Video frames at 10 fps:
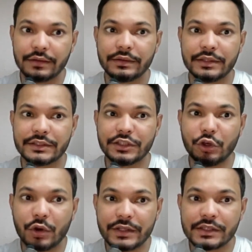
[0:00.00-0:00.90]
This is the
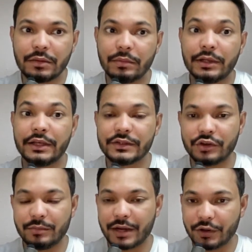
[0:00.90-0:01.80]
non-skippable
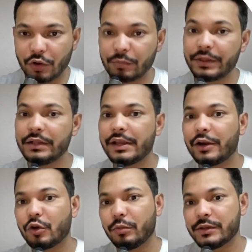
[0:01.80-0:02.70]
in-stream ad copy. The
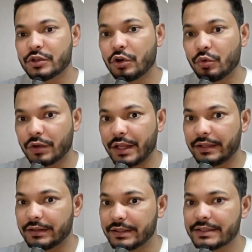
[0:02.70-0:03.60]
ad copy is going to look like
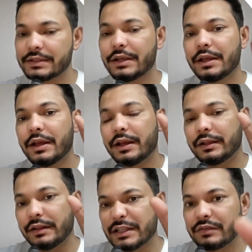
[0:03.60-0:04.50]
this.
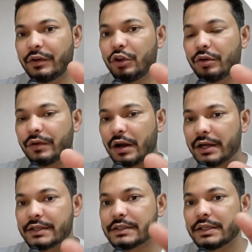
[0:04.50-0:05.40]
This video of
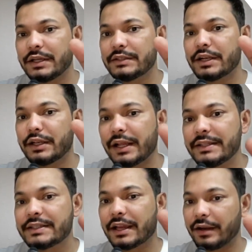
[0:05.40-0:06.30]
ours is a
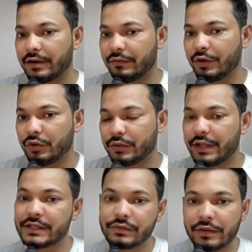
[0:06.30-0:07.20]
9-second video.
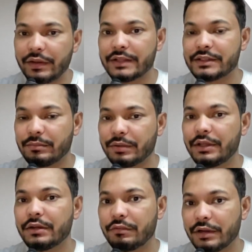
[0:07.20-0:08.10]
That's why we can
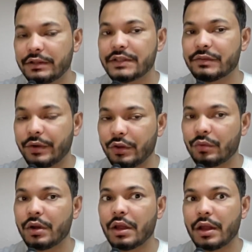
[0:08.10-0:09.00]
simply run this
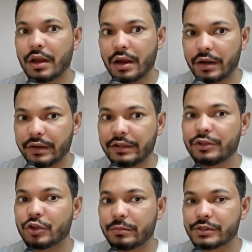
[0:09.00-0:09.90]
video under
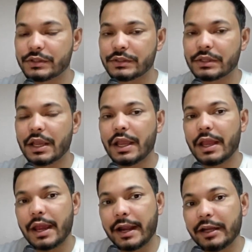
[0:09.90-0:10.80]
these options.
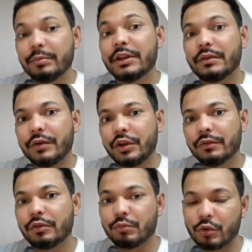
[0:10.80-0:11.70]
Had it been a video
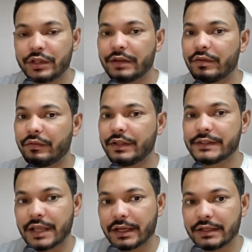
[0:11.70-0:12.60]
for more than 15
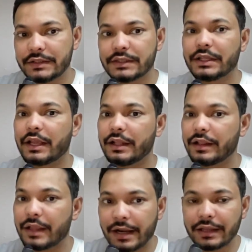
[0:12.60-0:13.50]
seconds, in
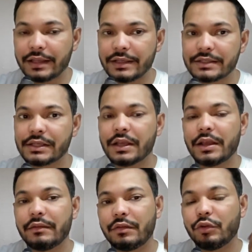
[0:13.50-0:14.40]
that case,
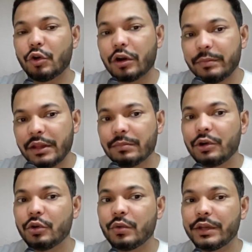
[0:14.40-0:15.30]
we would not be able
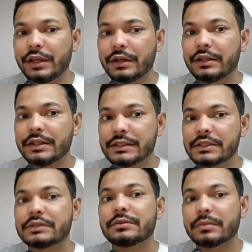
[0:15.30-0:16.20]
to create
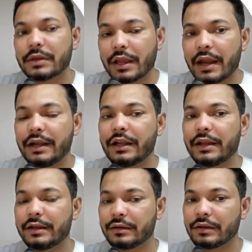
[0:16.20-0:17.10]
this
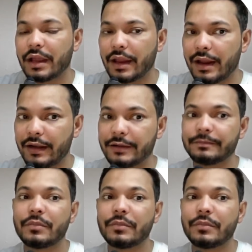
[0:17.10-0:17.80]
entire ad.